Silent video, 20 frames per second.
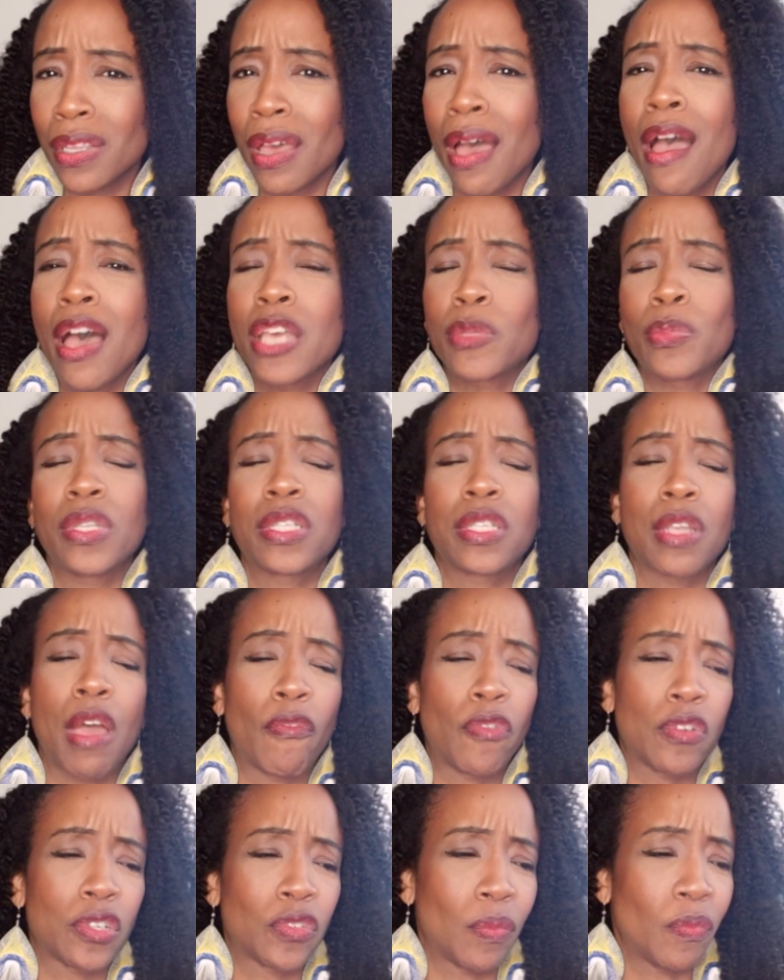The husband
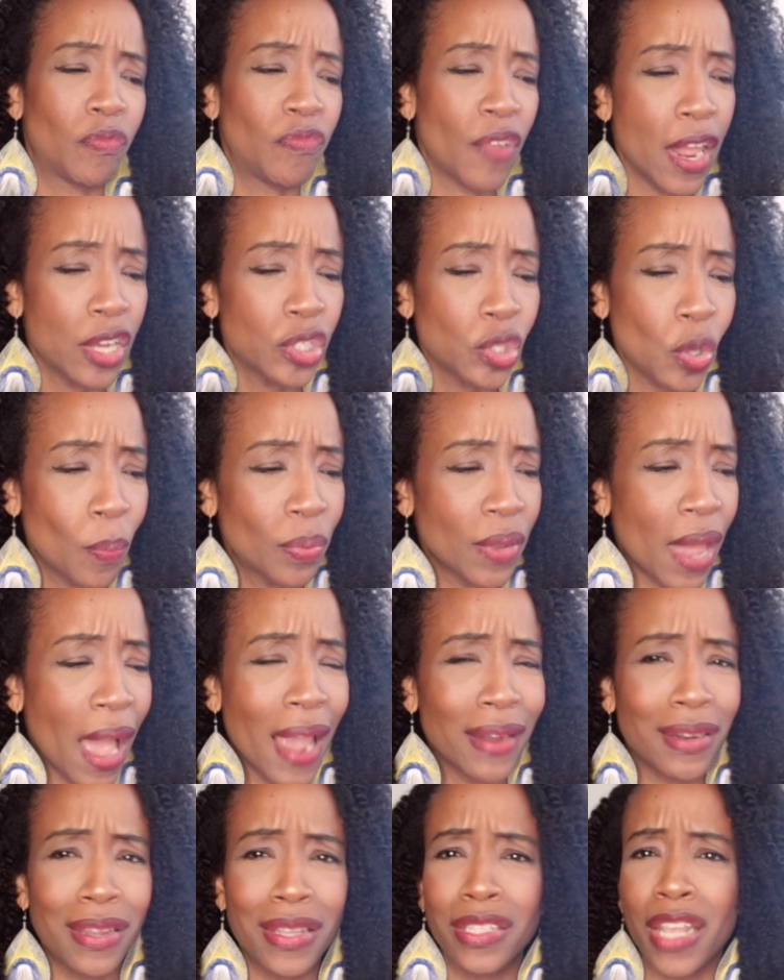suffers from facial
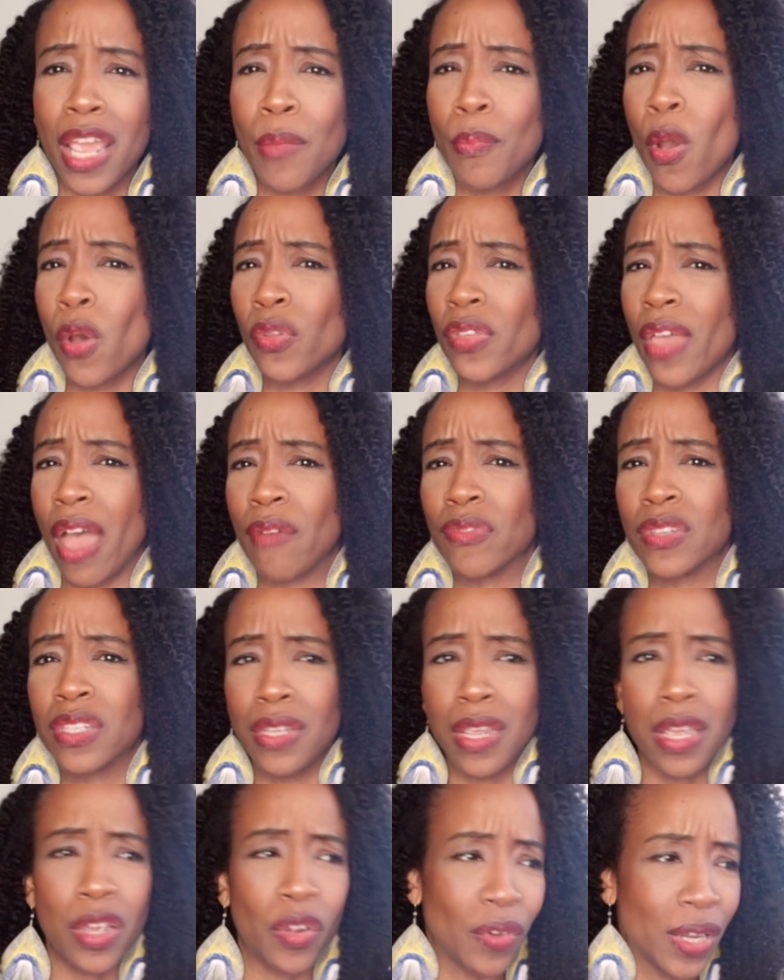blindness. They both have
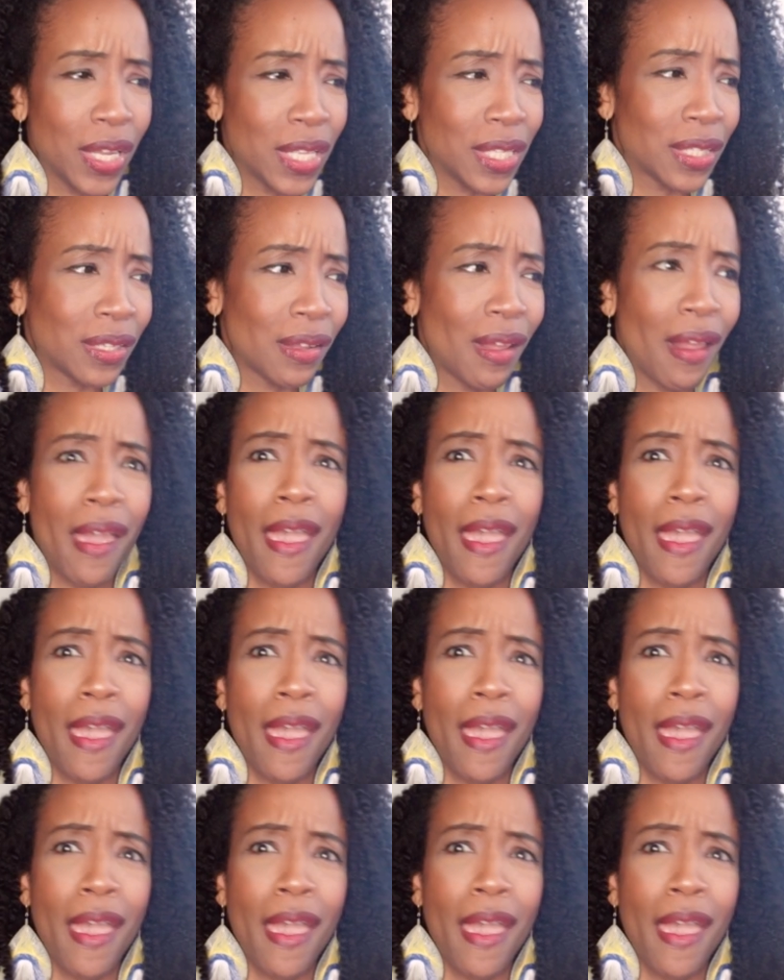secrets.